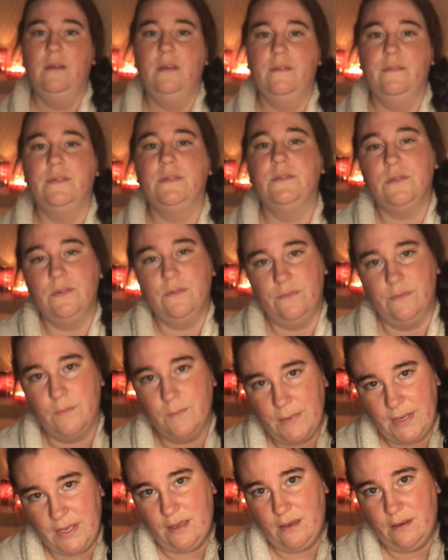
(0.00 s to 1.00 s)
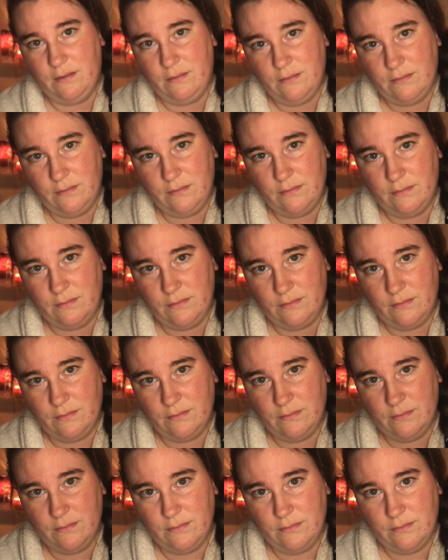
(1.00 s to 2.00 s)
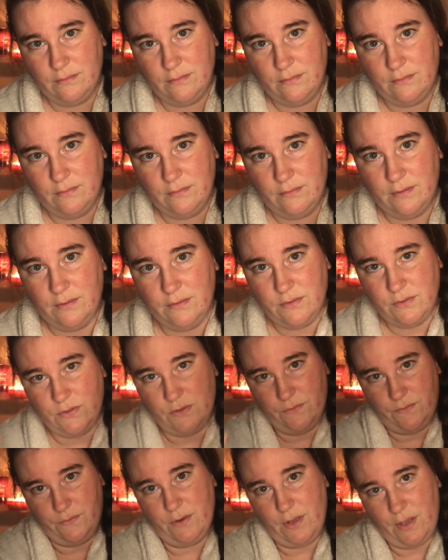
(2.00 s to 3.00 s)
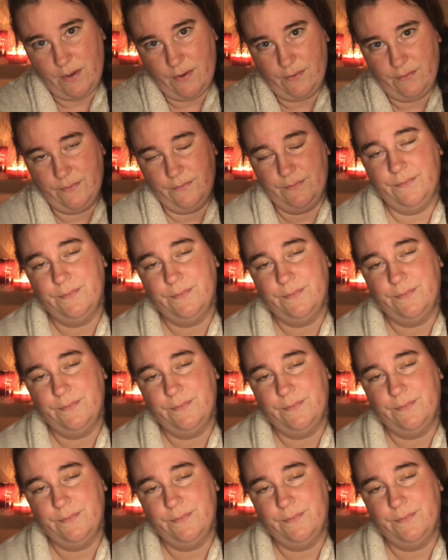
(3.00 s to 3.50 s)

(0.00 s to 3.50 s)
If it's true for me, it's true for you.